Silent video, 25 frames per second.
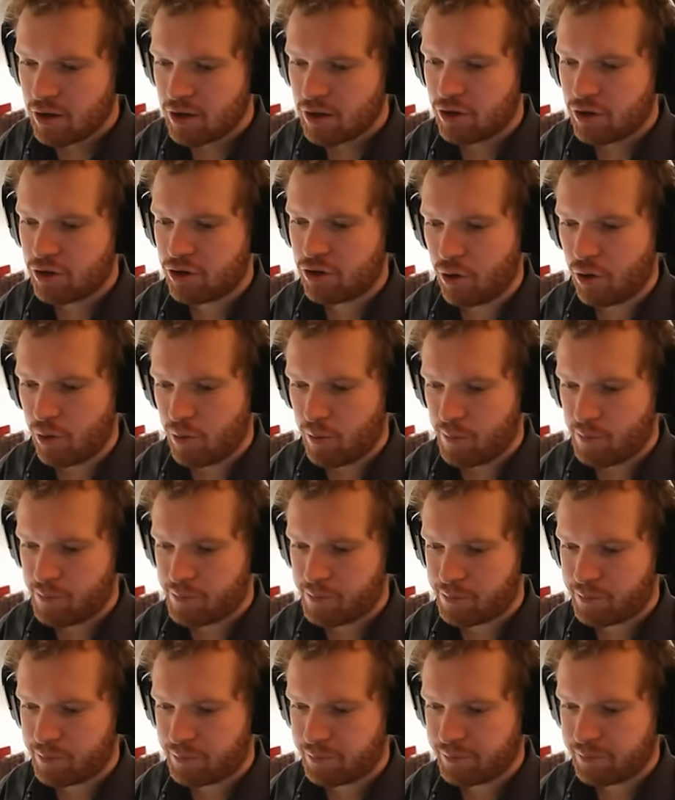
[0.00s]
So
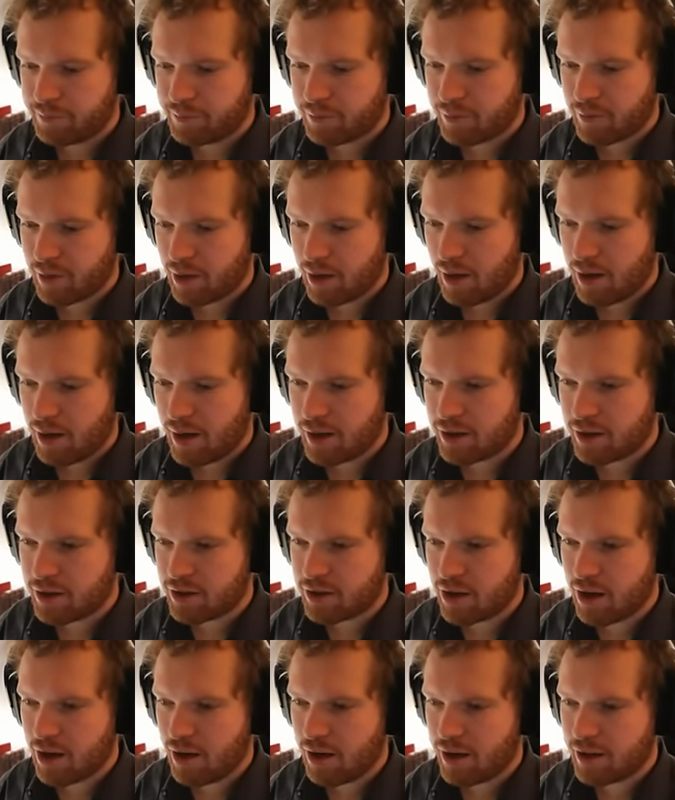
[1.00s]

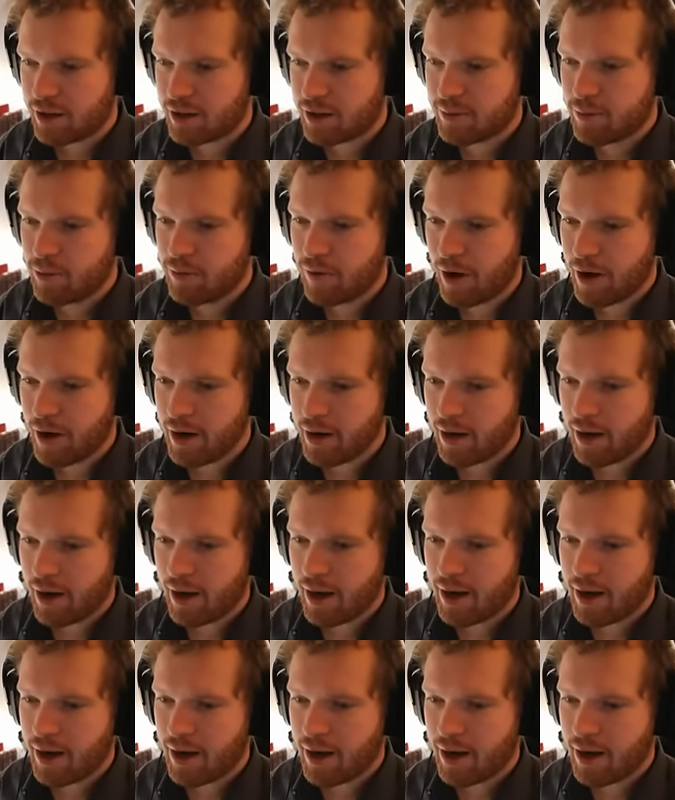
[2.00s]
let's move on.